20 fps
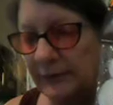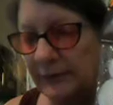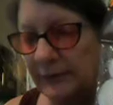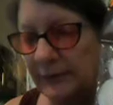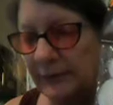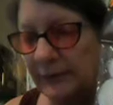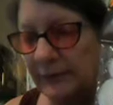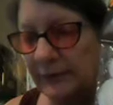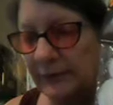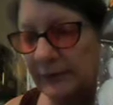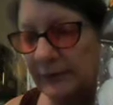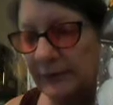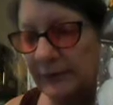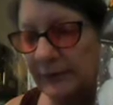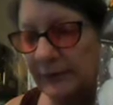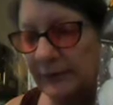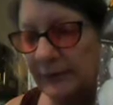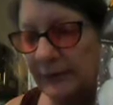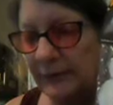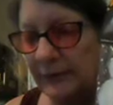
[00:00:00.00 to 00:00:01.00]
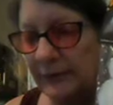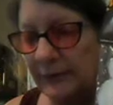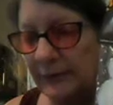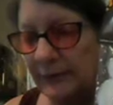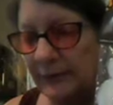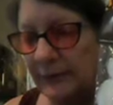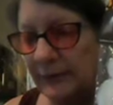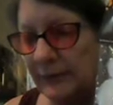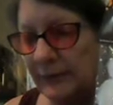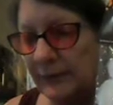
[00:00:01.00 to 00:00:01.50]

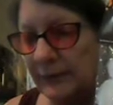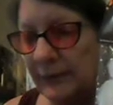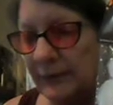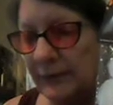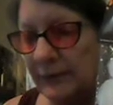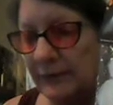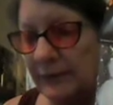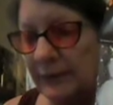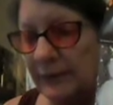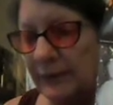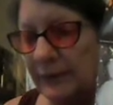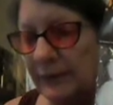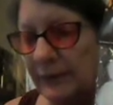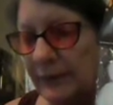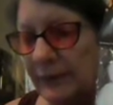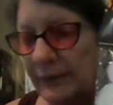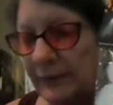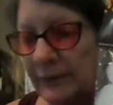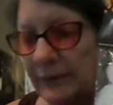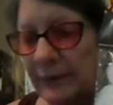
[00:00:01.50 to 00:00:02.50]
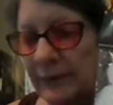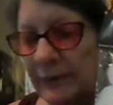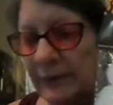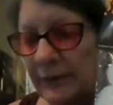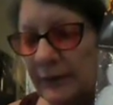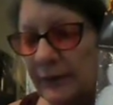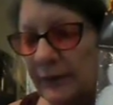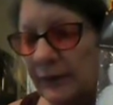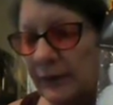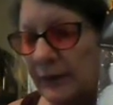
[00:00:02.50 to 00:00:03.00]

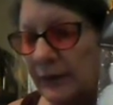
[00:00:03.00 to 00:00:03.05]
Nobody speaks.